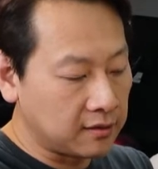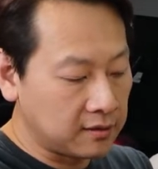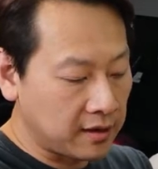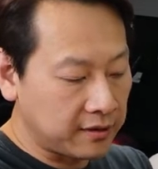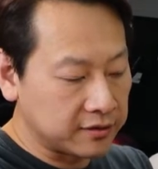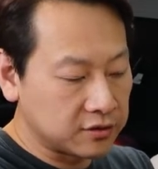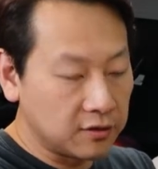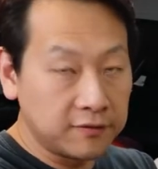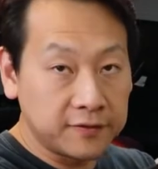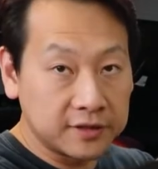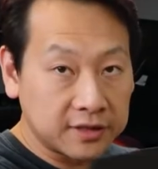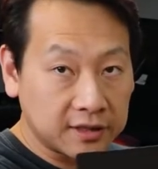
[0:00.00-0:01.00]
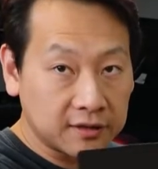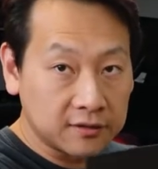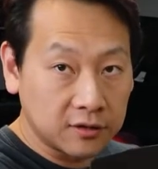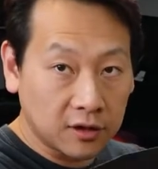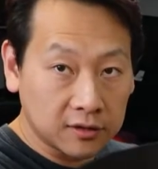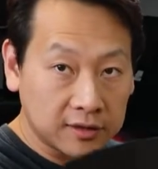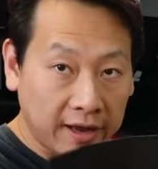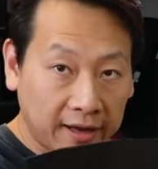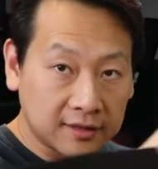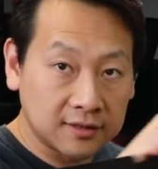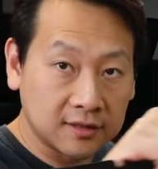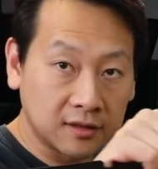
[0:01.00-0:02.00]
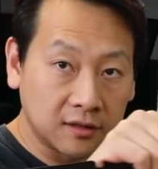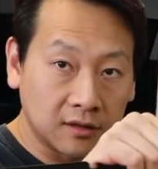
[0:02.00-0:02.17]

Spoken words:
there is no physical contact,